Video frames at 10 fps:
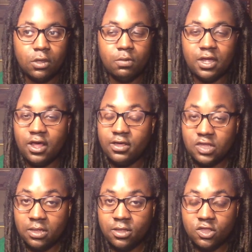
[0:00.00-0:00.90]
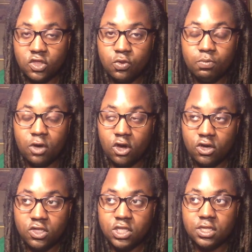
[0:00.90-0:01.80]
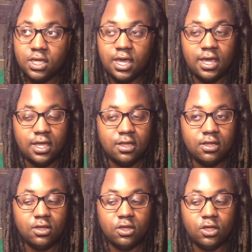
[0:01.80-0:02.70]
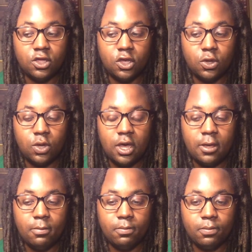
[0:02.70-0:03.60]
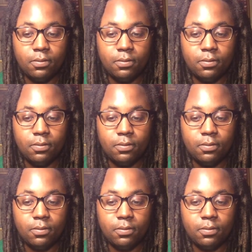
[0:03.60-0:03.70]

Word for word: but I'll say this too: Mars can, you know, um,